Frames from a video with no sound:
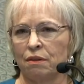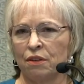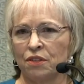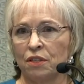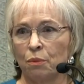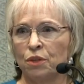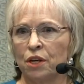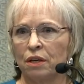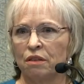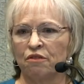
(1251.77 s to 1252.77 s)
the
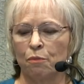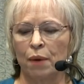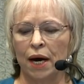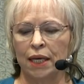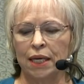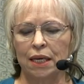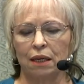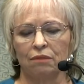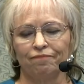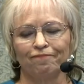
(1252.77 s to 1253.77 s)
subjective body,
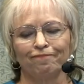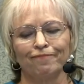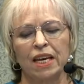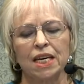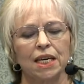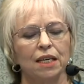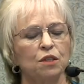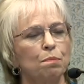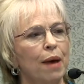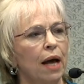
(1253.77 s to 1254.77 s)
is
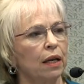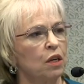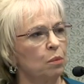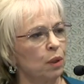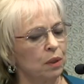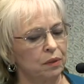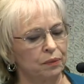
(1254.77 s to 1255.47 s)
malleable.